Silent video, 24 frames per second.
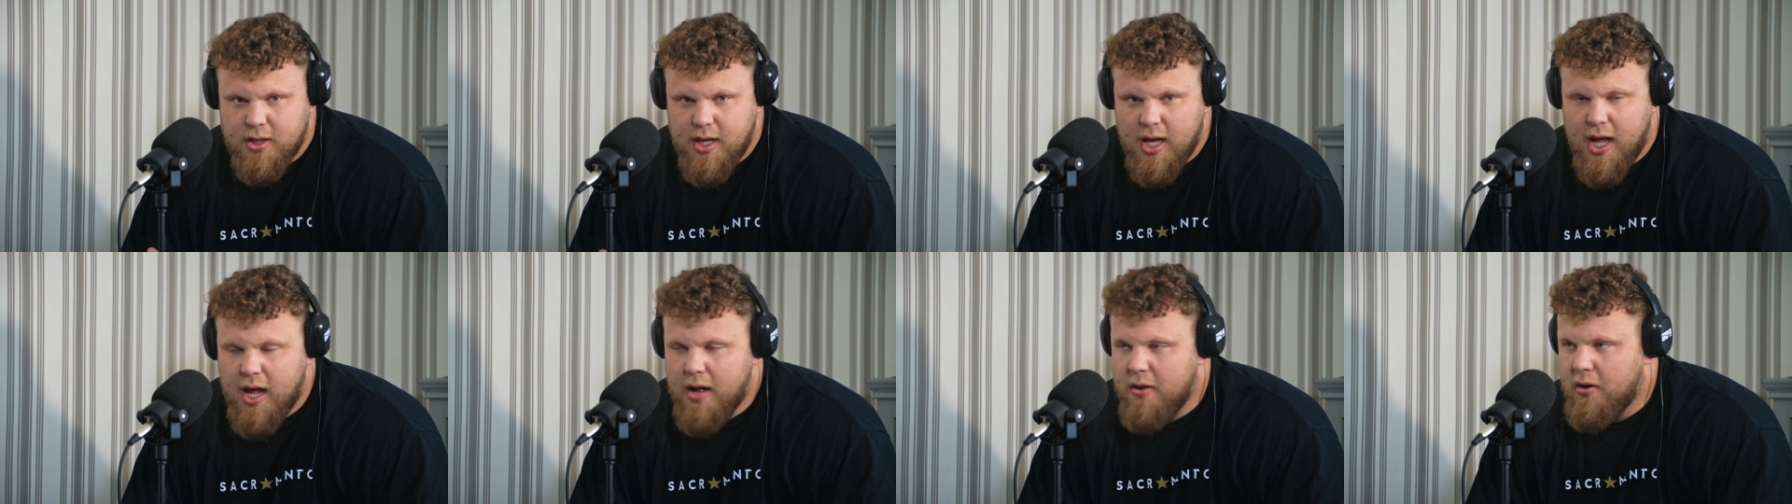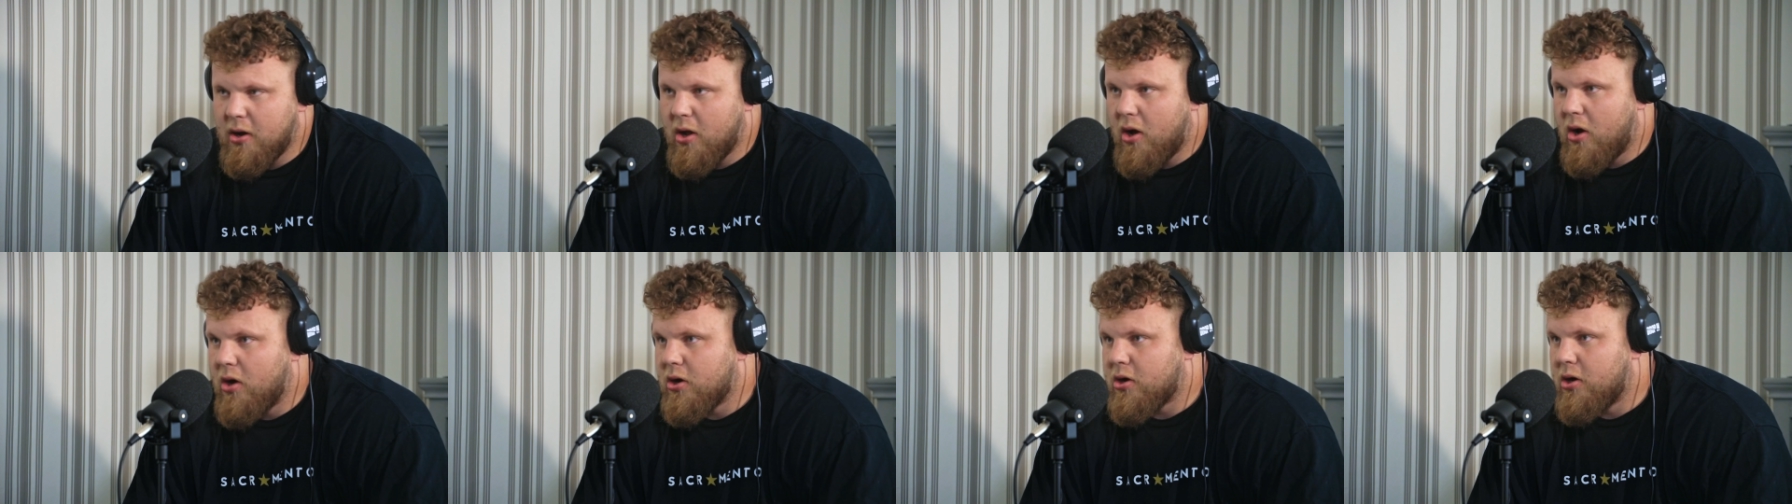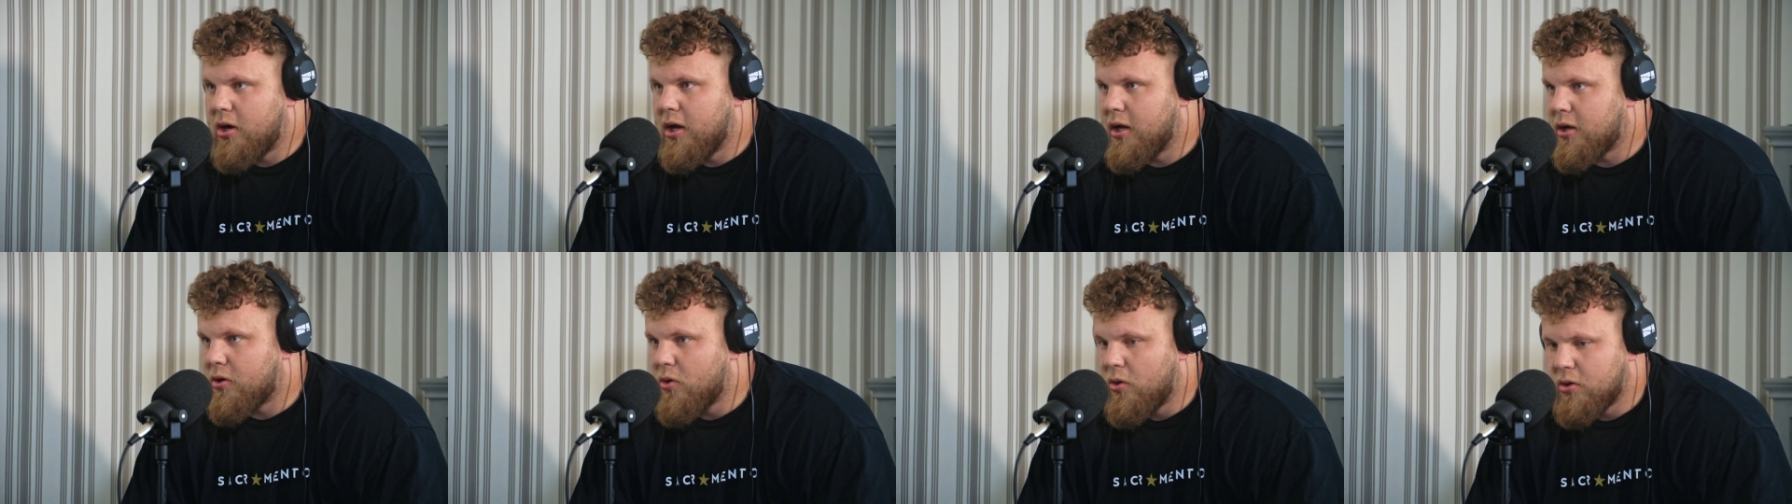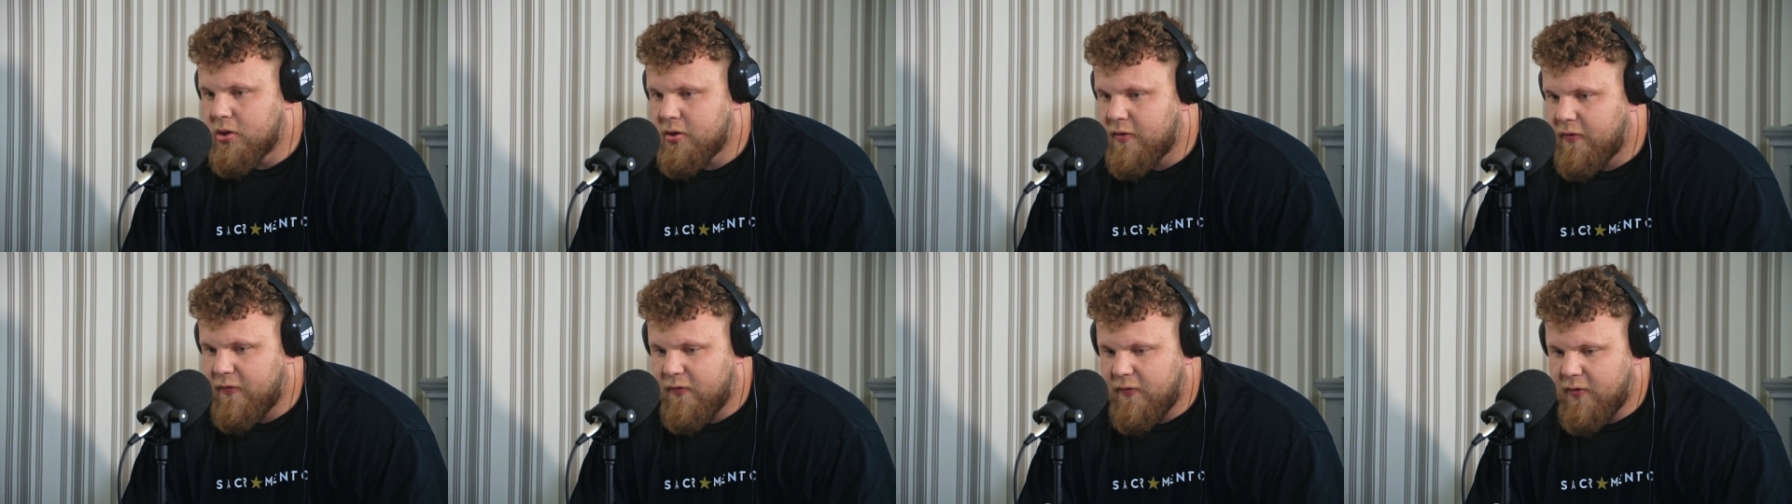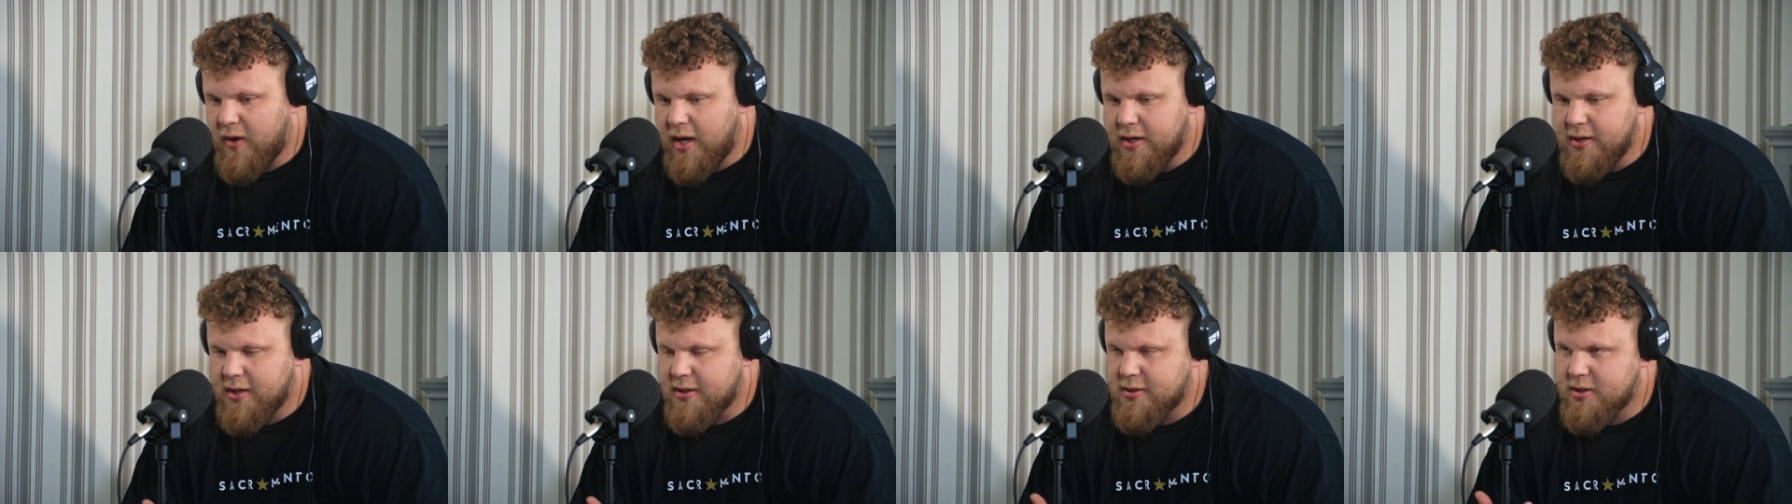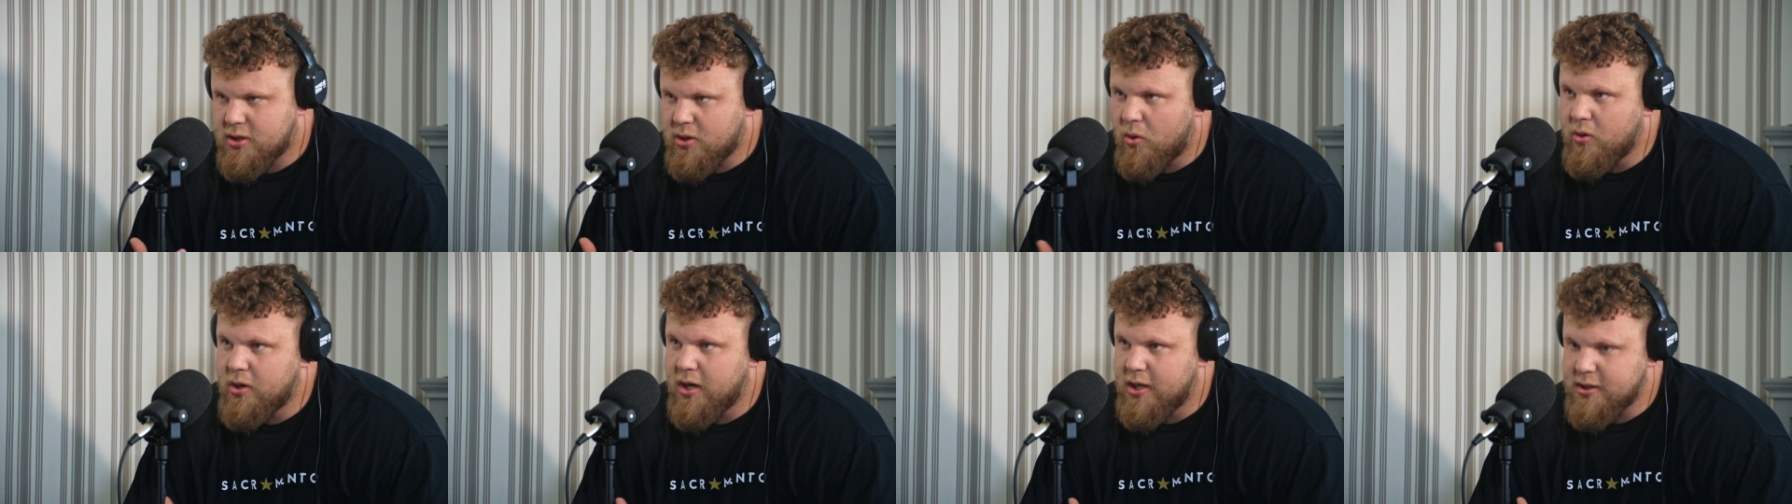a log or go find a
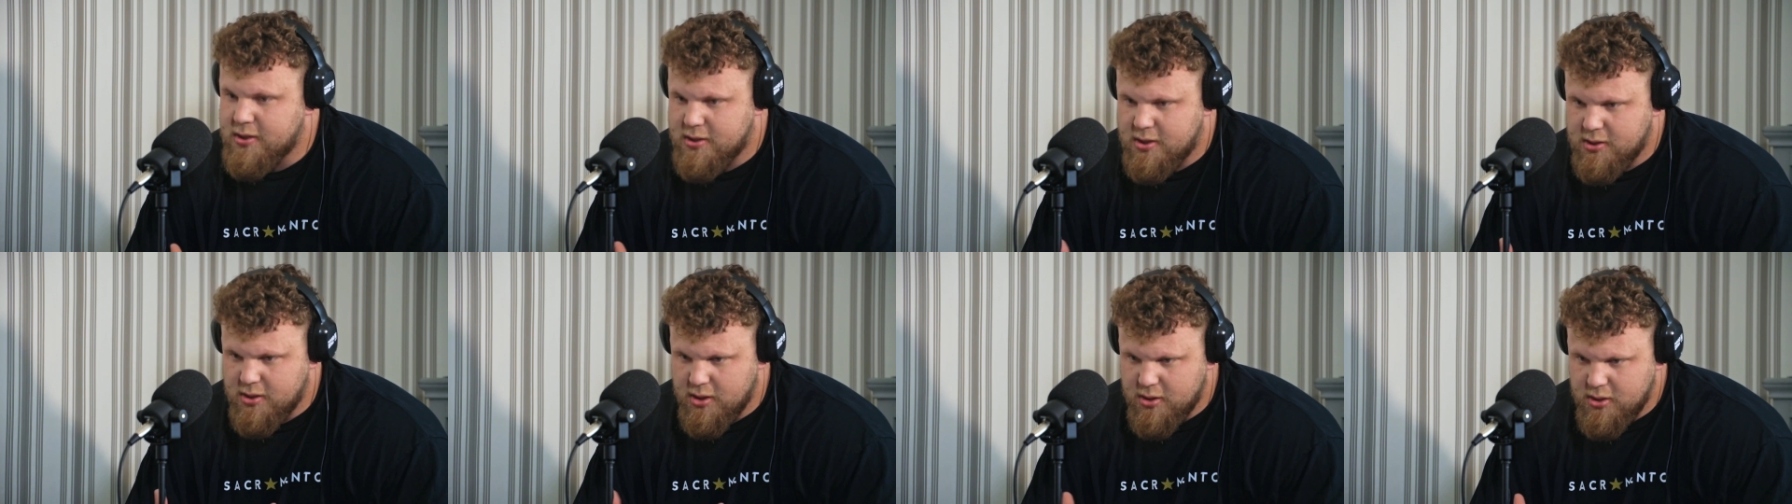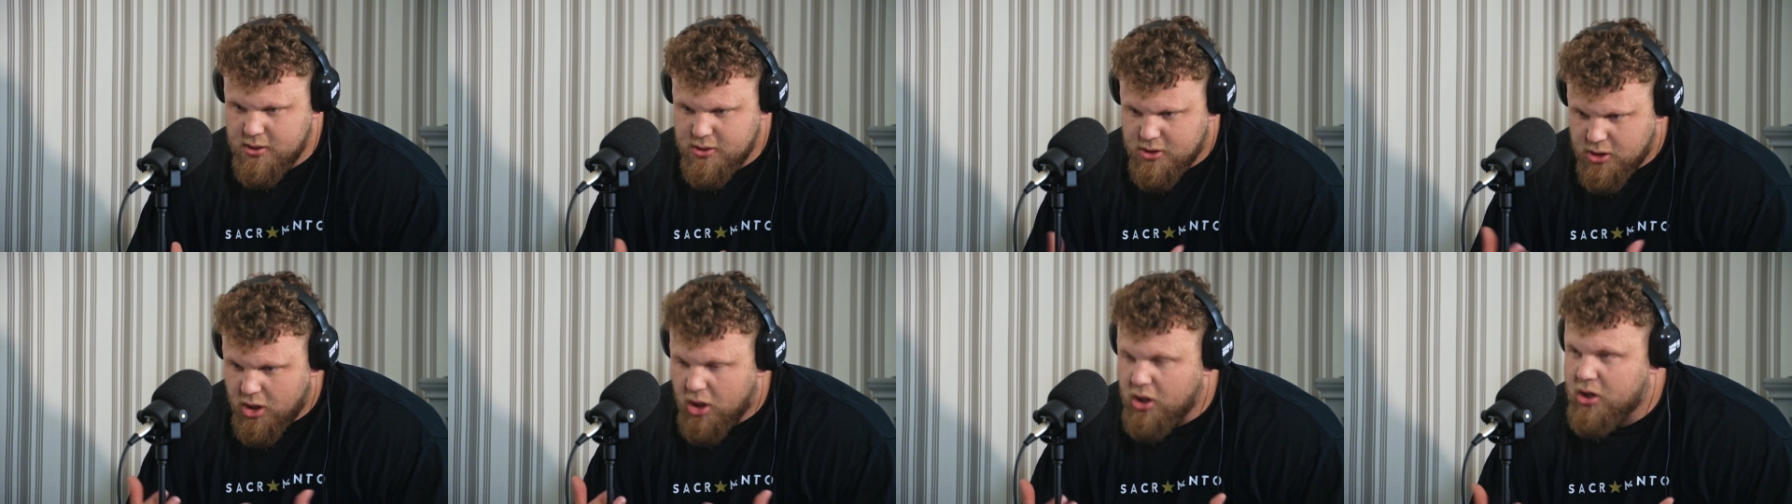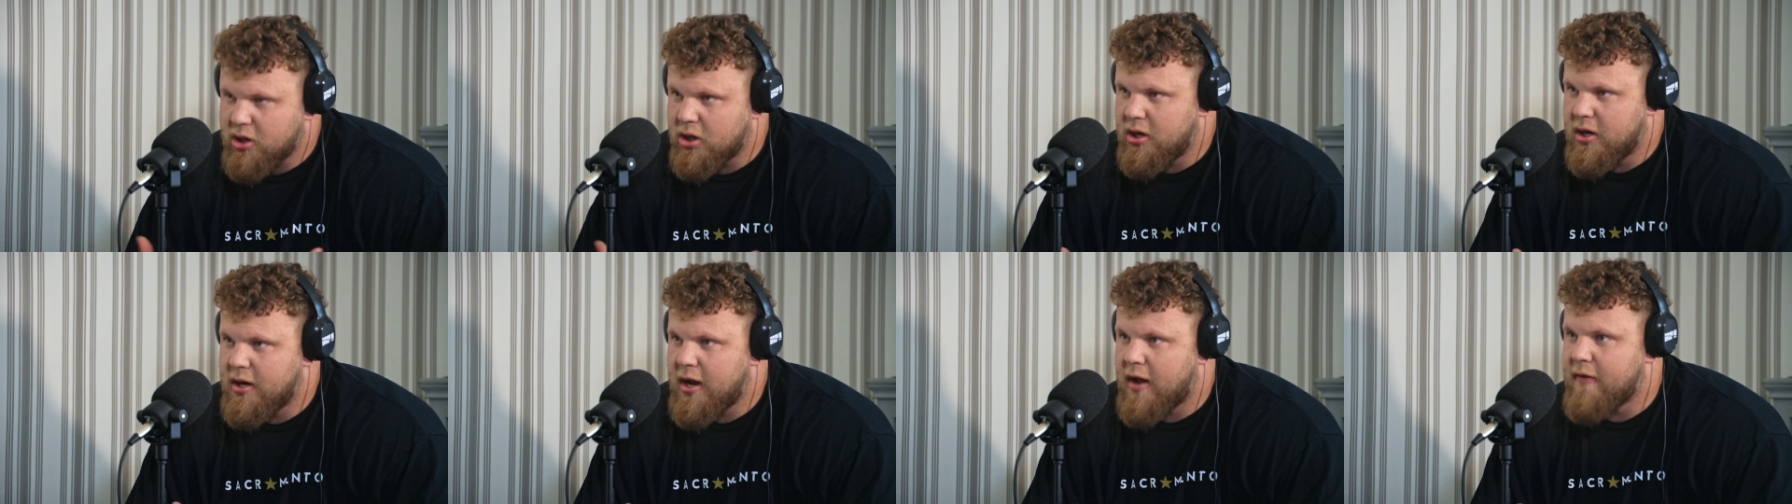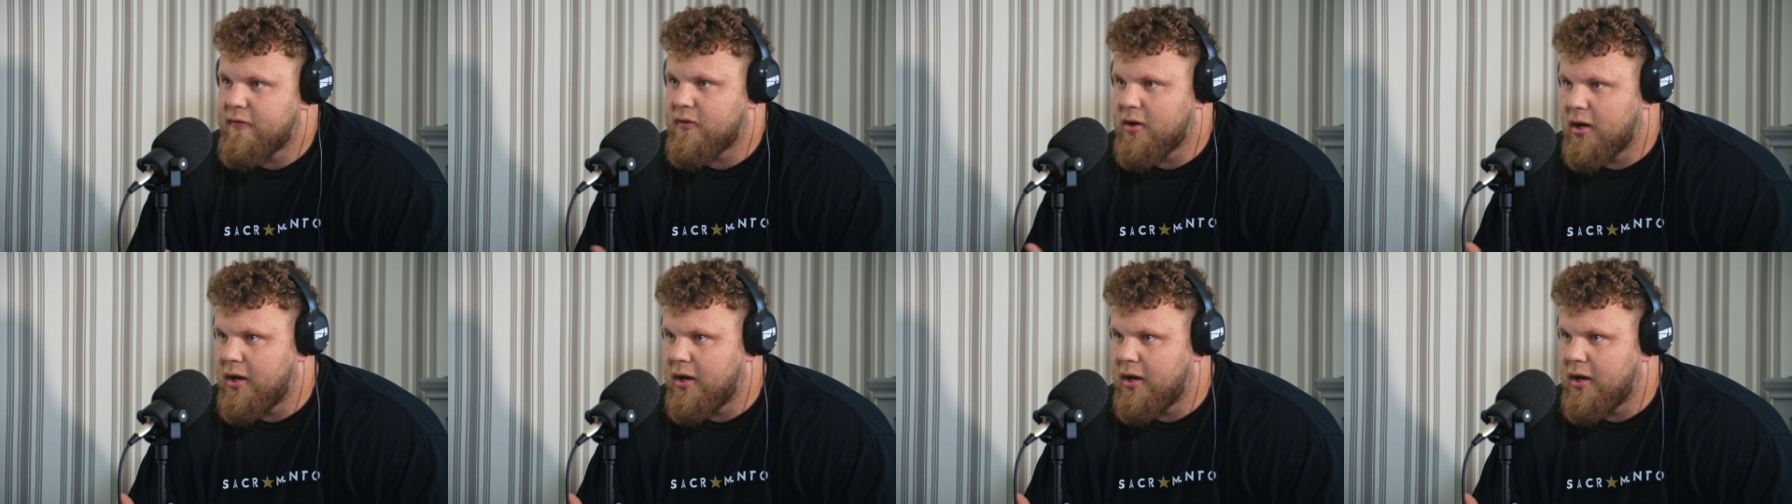stone that's circular enough to